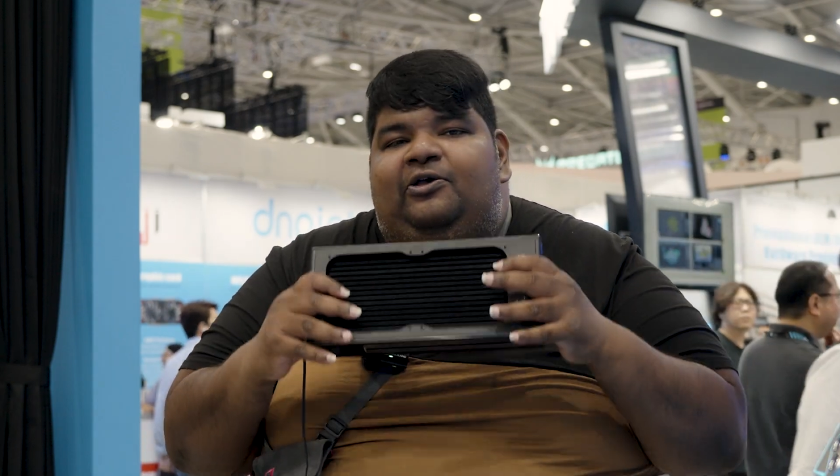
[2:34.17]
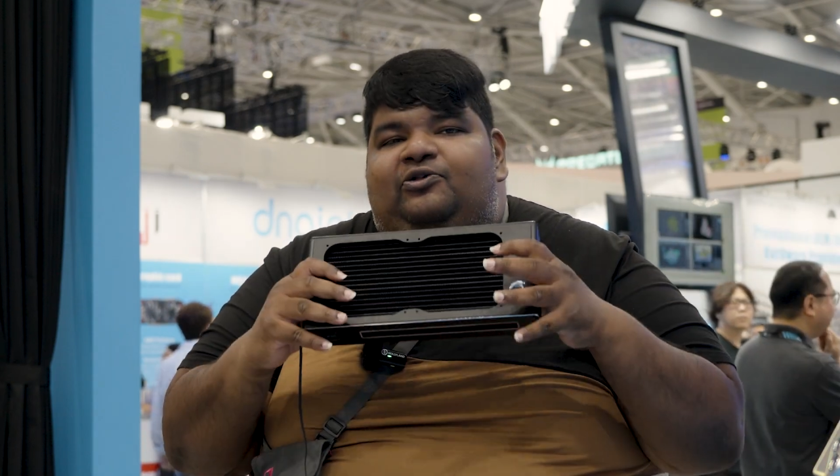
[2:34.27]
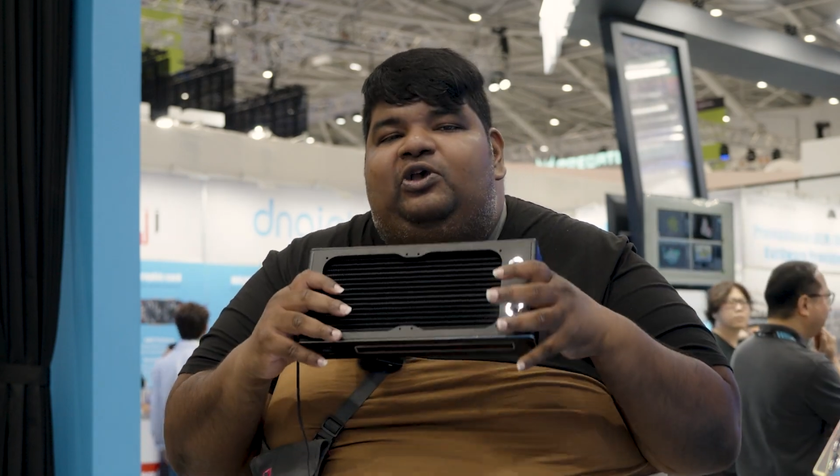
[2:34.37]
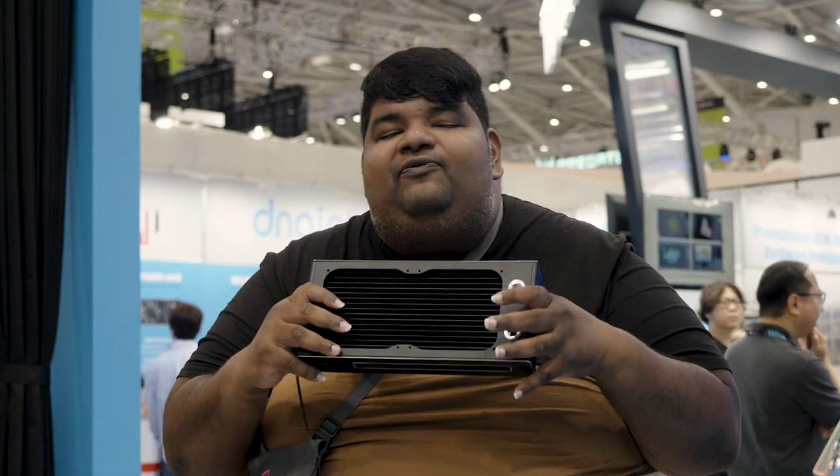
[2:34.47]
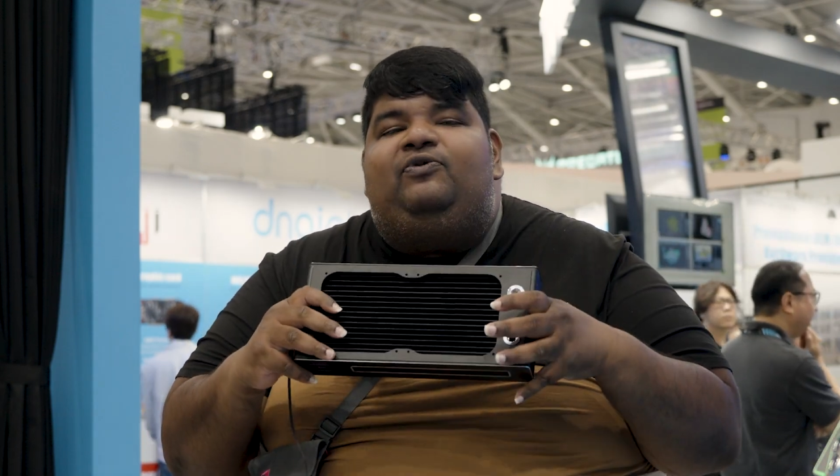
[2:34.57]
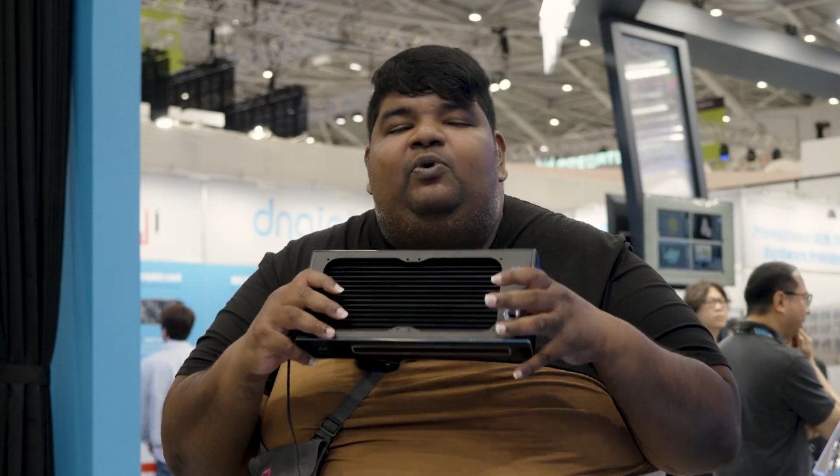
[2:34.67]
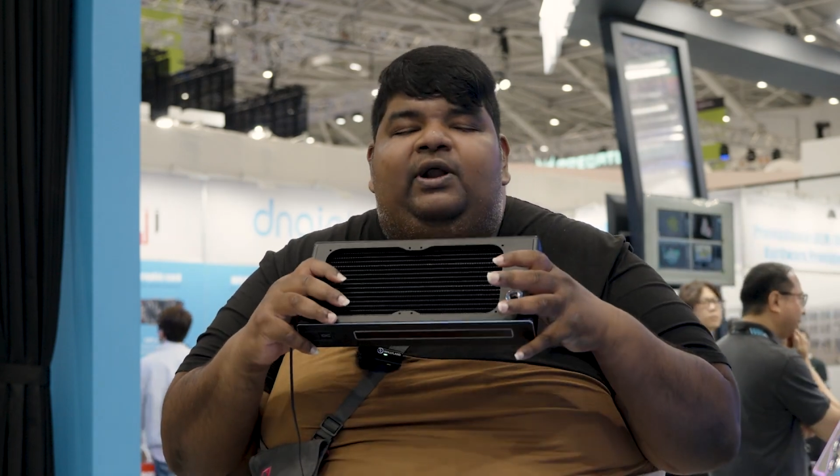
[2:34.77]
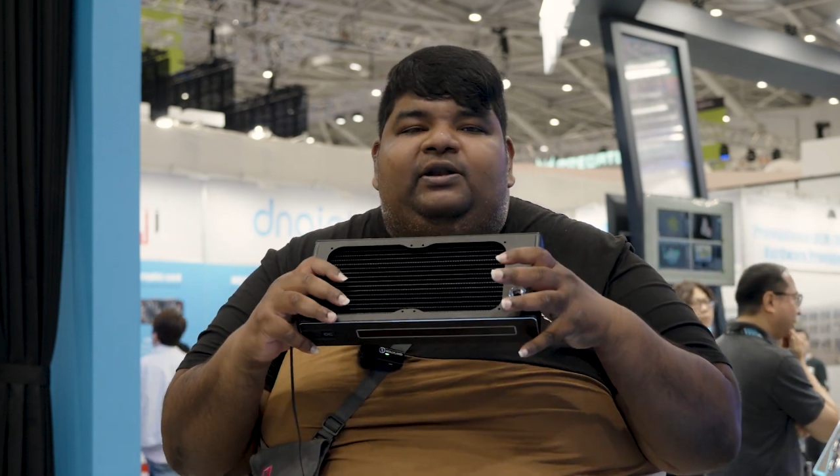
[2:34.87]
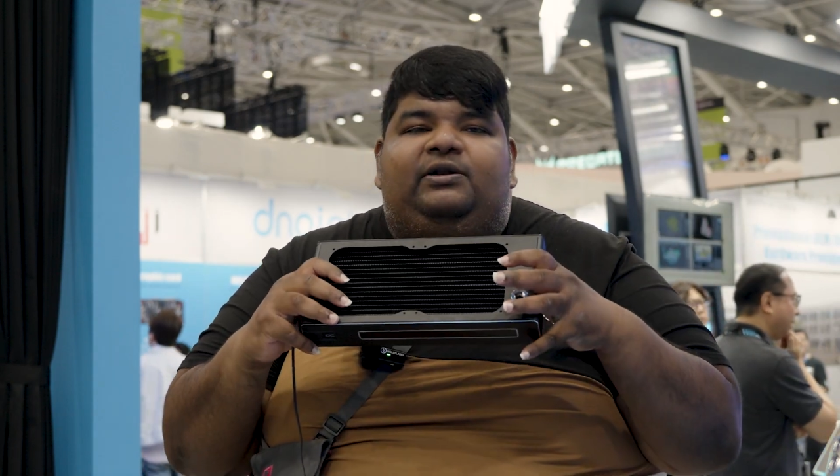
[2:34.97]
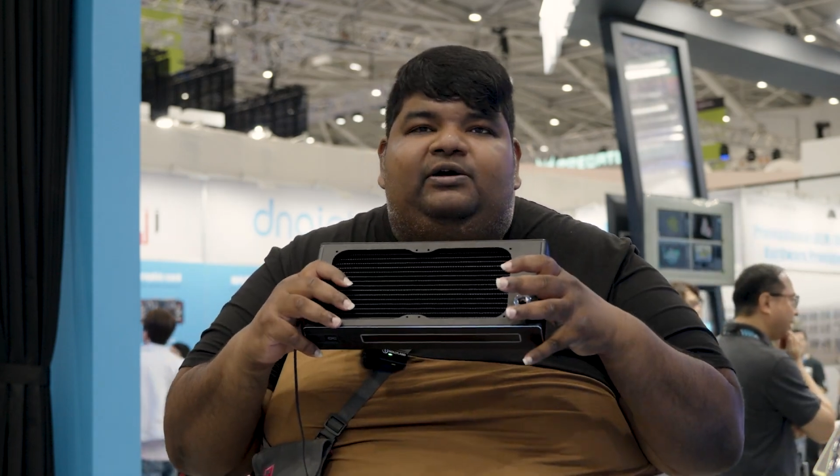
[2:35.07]
So if you
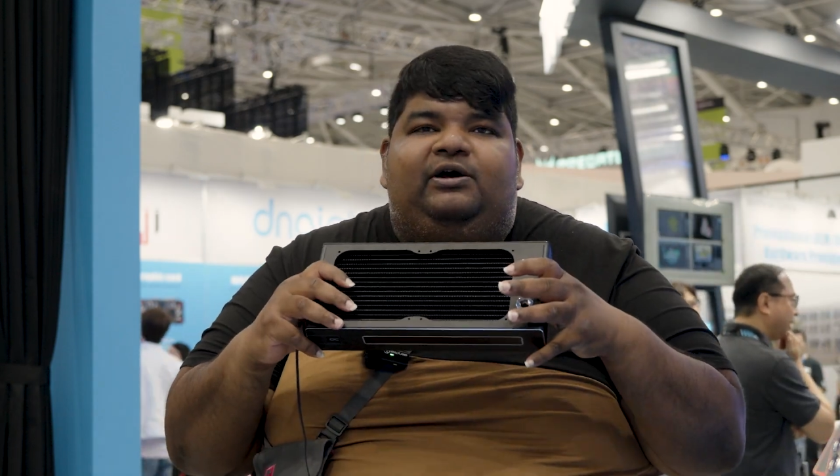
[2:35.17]
want